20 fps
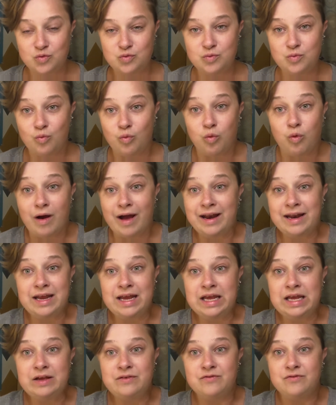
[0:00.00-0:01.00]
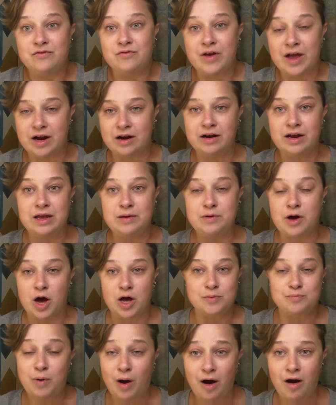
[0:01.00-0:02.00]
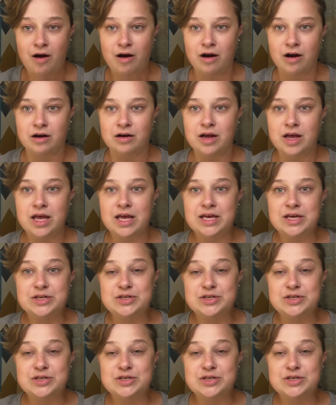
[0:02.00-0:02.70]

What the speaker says: running very on par